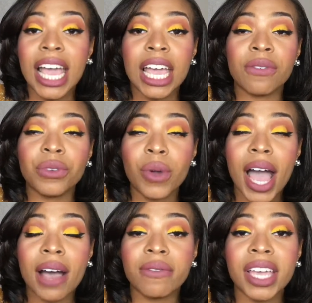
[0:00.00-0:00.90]
If you
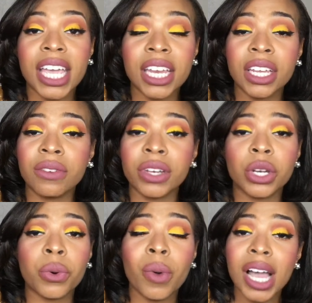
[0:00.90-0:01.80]
have any
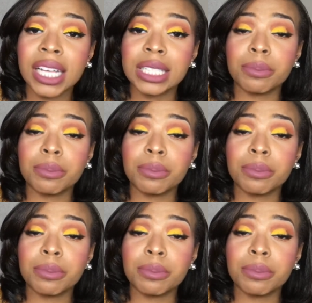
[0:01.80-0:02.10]
requests,